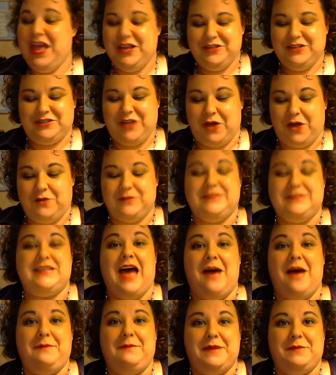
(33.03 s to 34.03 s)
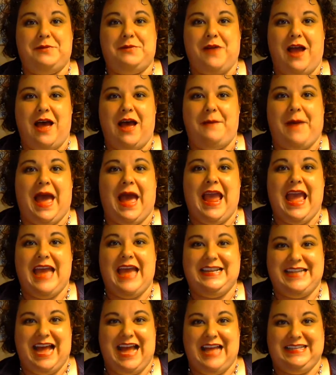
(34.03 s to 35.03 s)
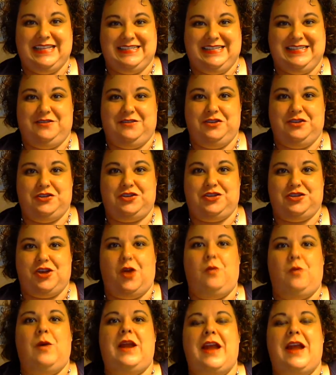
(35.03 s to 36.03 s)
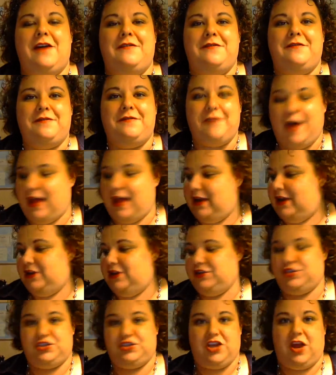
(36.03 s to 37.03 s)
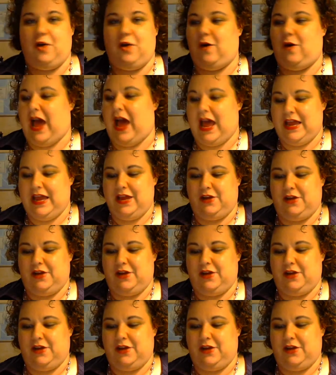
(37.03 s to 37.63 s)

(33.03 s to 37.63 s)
So, Zombie Prom. I had not seen this show. What a fun show. I